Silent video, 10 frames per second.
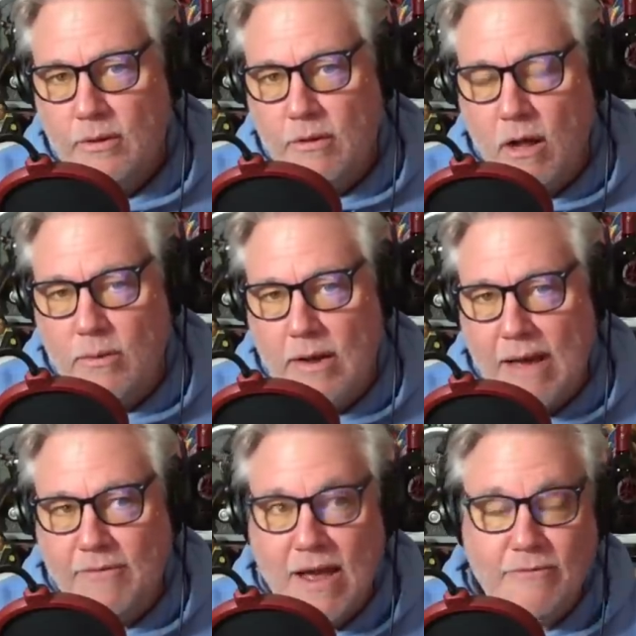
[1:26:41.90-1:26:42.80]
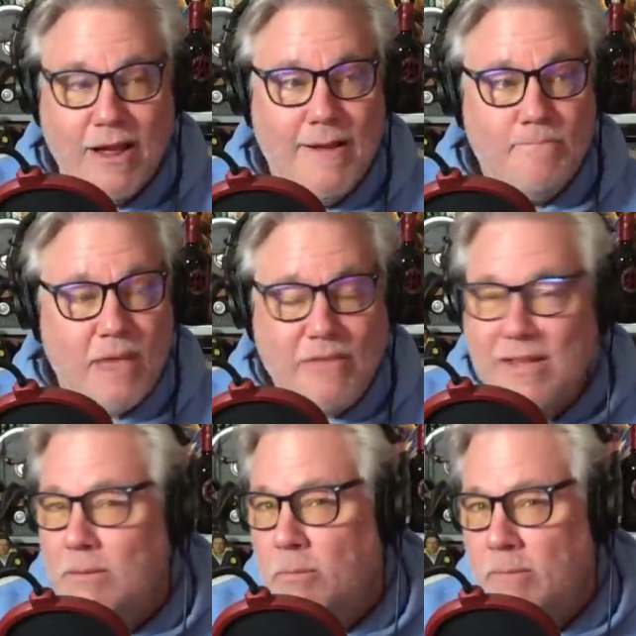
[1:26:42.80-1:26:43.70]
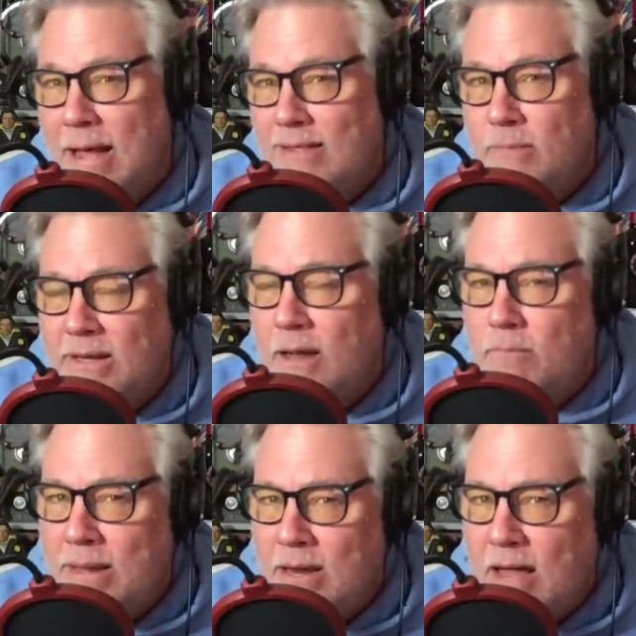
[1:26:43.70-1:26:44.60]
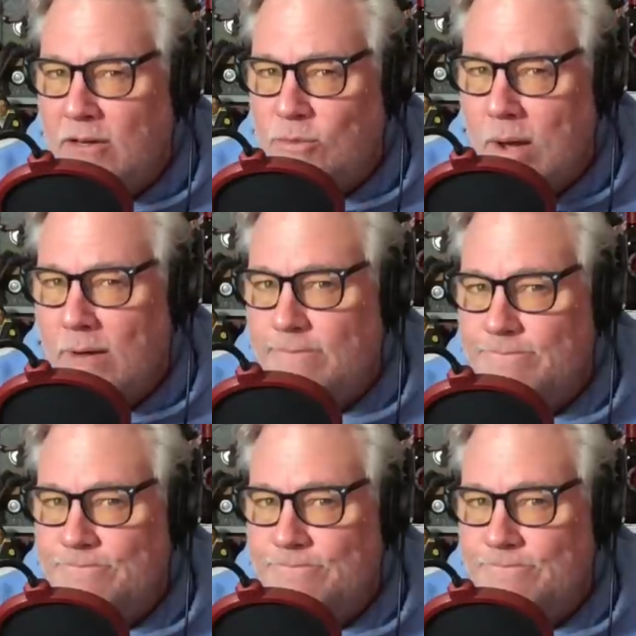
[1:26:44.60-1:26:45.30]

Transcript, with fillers: the Hollywood Half and Half. I think I'm going to bring back the Midnighter as well.